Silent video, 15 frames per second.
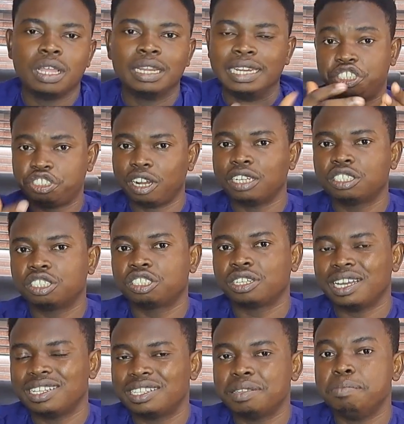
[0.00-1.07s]
Nigerian
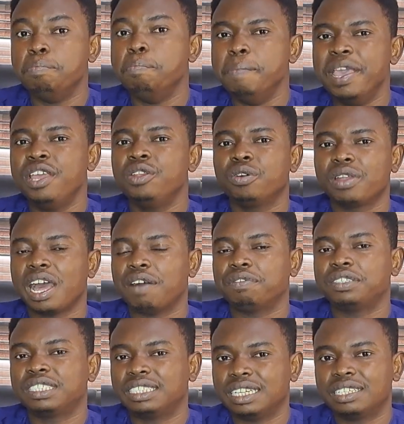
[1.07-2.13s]
society may not have
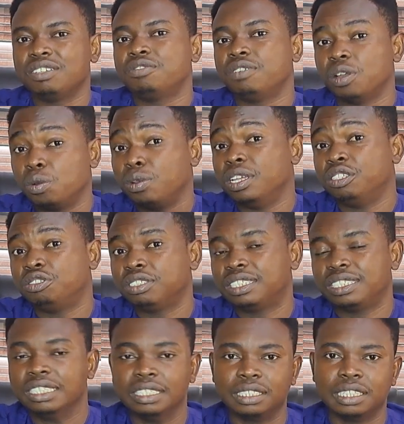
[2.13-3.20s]
certain regulatory
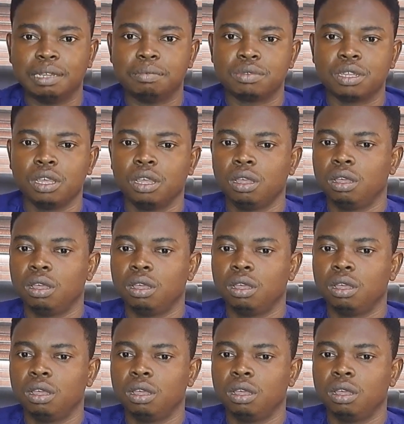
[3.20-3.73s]
systems